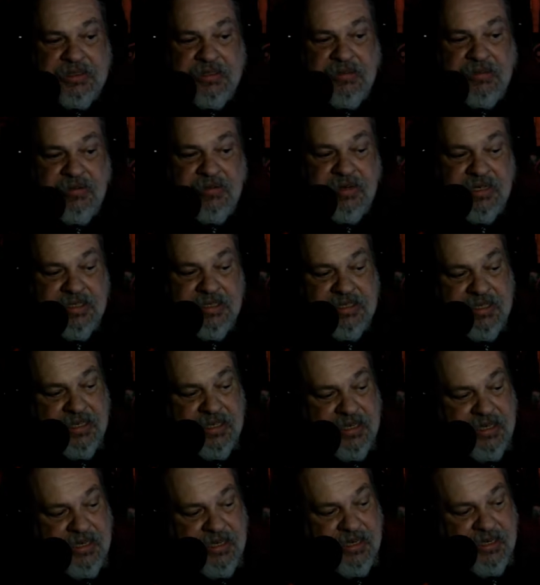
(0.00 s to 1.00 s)
was
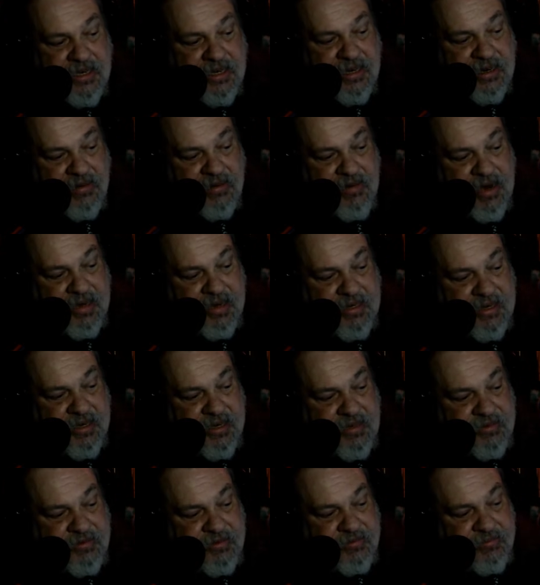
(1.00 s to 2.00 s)
a
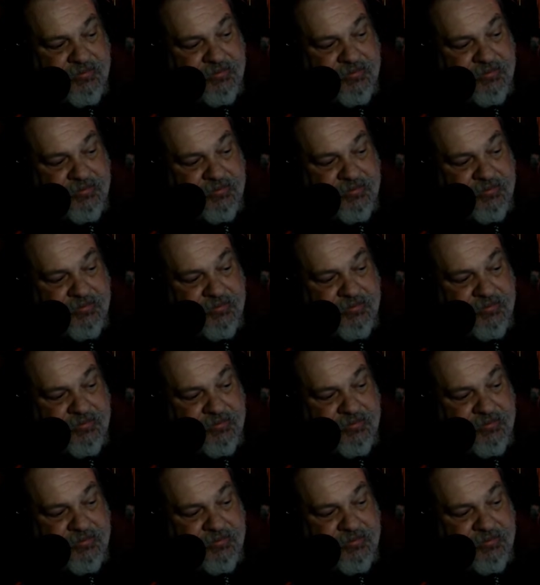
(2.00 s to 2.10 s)
redcoat,